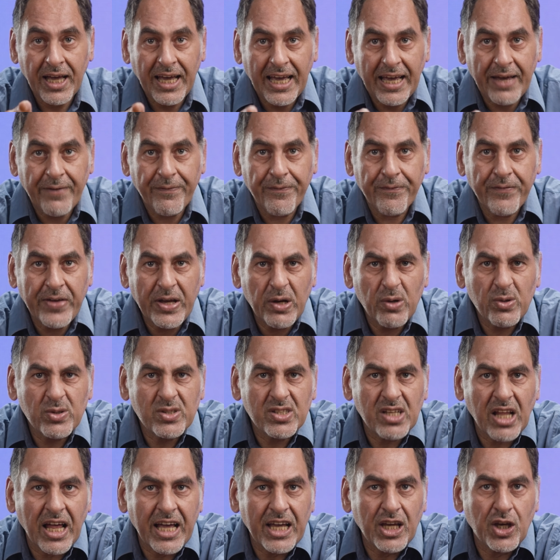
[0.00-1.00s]
it
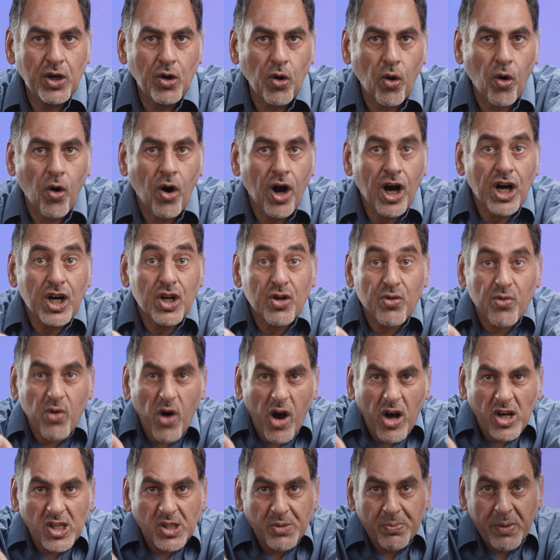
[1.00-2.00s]
feels like you're
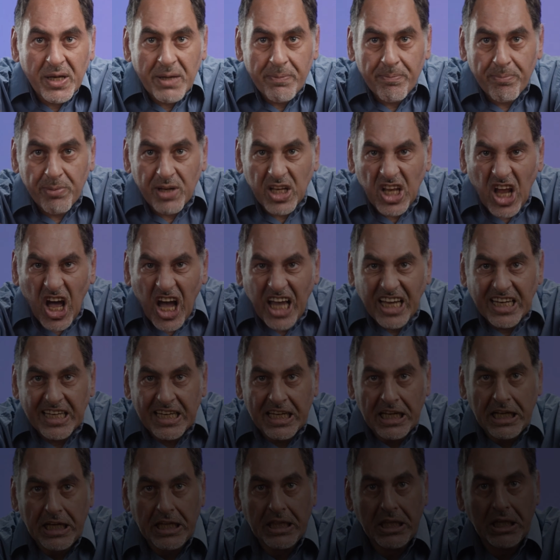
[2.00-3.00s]
grasping
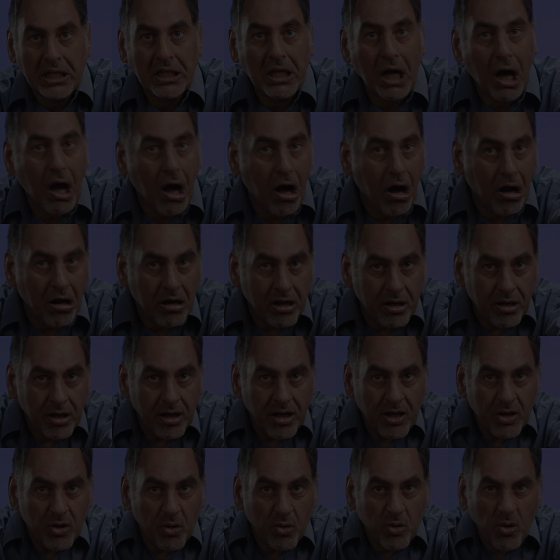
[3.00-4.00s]
blindly in the dark.
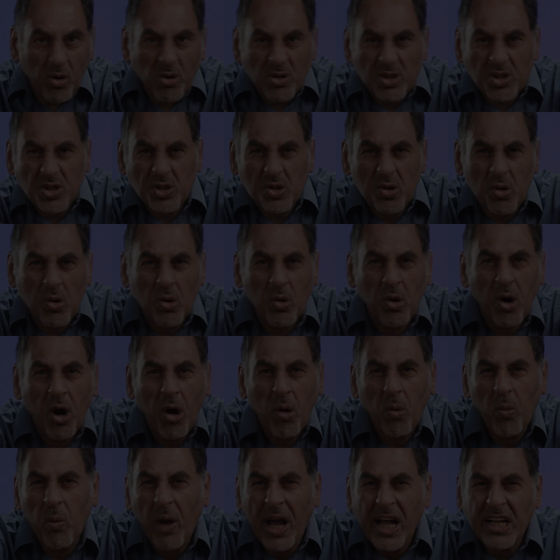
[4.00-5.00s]
You're not sure
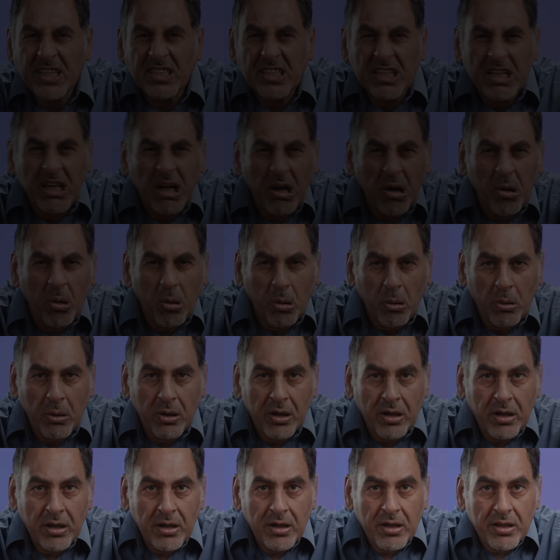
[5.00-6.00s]
where to go.
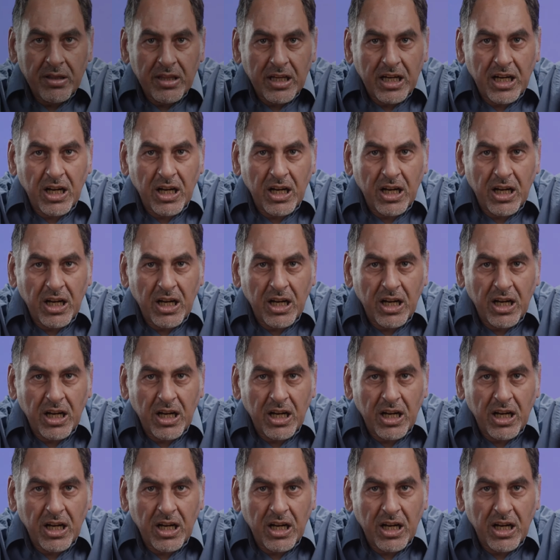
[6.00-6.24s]
The